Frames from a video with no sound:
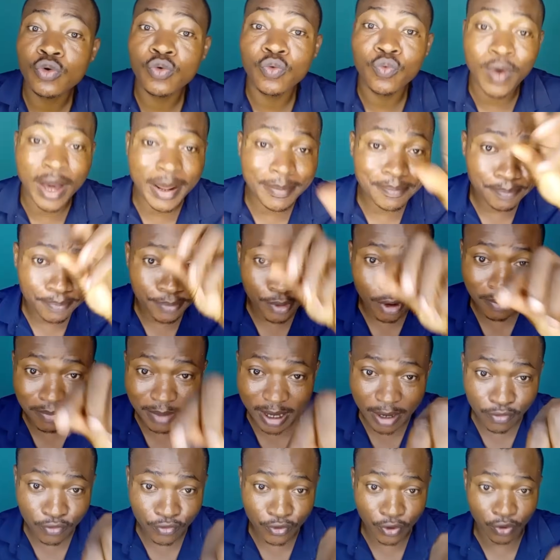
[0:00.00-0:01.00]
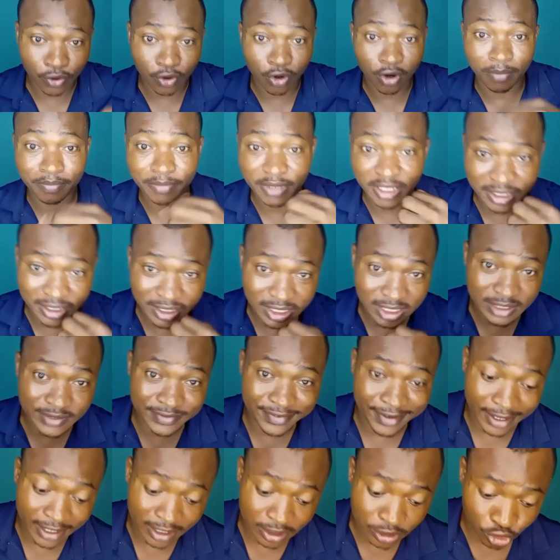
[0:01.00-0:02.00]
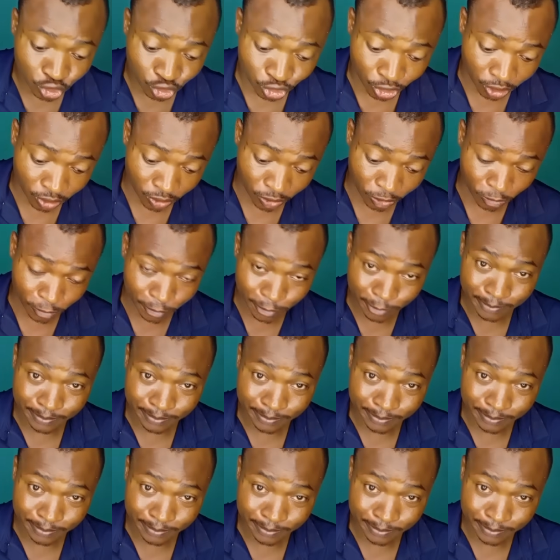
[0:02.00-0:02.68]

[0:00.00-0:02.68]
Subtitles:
you when problem will come in this very struggle.